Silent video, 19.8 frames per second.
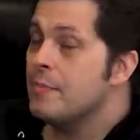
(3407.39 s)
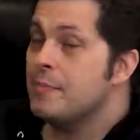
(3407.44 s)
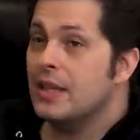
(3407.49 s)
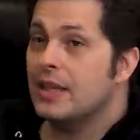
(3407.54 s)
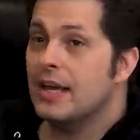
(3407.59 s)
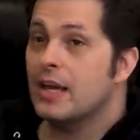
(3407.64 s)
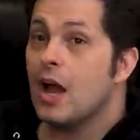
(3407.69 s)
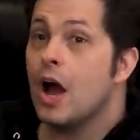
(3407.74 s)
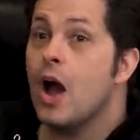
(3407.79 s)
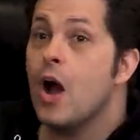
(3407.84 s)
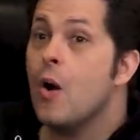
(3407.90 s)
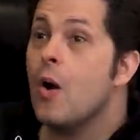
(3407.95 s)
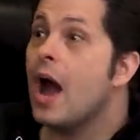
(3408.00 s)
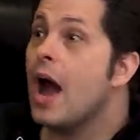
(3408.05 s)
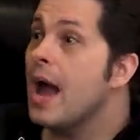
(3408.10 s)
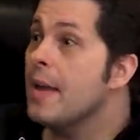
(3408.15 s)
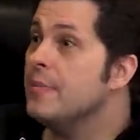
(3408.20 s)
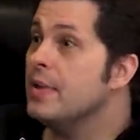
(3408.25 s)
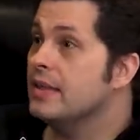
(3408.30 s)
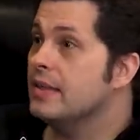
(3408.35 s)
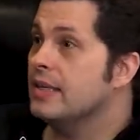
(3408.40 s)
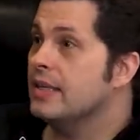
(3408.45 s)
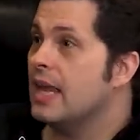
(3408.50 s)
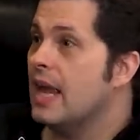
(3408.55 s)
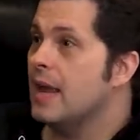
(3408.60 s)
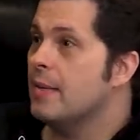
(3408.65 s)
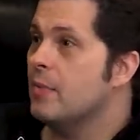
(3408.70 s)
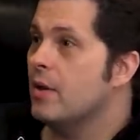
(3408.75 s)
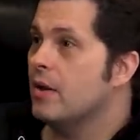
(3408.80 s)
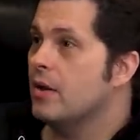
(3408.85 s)
And be like, oh, I beat the
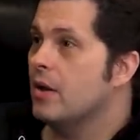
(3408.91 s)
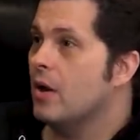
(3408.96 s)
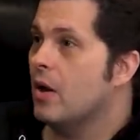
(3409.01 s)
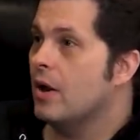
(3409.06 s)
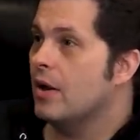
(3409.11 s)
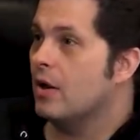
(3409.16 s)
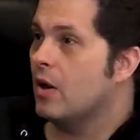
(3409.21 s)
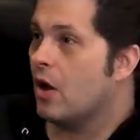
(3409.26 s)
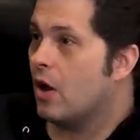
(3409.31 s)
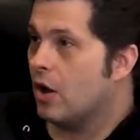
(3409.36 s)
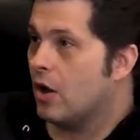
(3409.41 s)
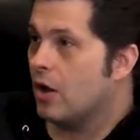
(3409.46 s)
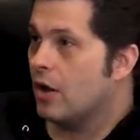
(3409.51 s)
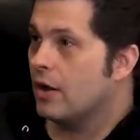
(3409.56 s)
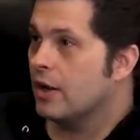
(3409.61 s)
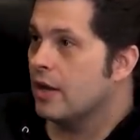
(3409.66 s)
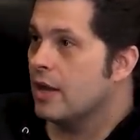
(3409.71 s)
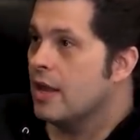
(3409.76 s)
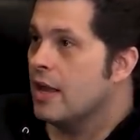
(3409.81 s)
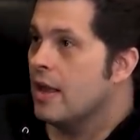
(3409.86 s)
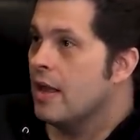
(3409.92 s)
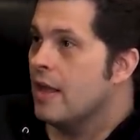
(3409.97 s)
game on, on hard.